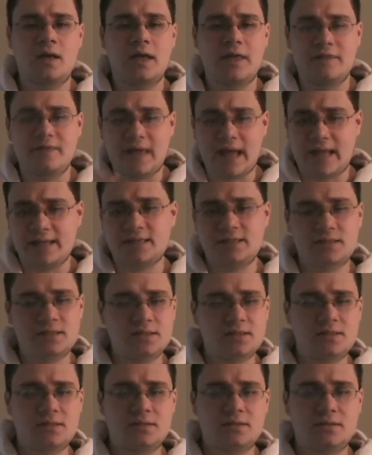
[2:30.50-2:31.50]
And
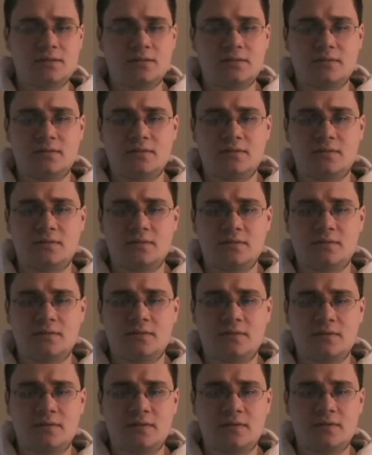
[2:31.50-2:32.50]
that's
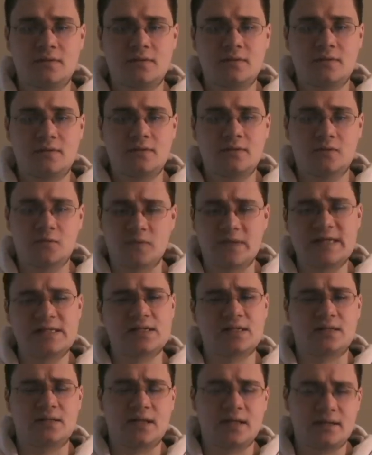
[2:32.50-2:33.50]
the
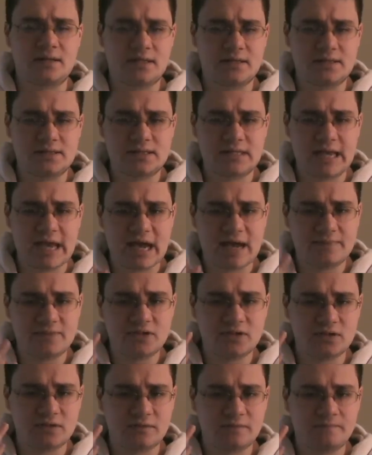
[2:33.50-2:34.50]
reason that's
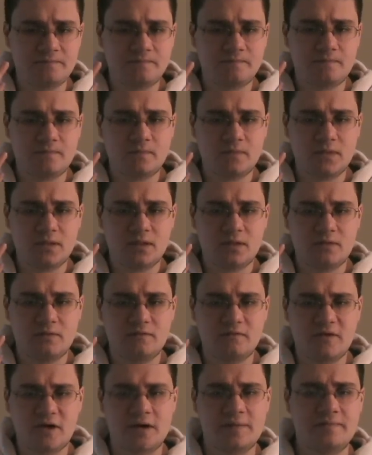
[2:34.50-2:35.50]
captured
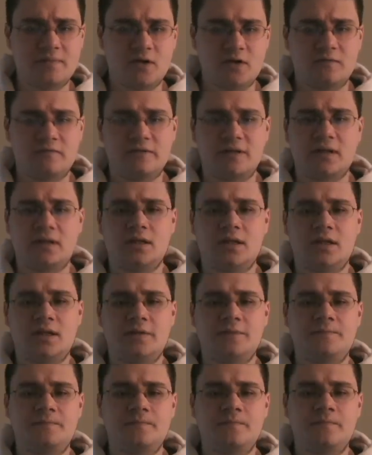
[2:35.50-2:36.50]
very perfectly.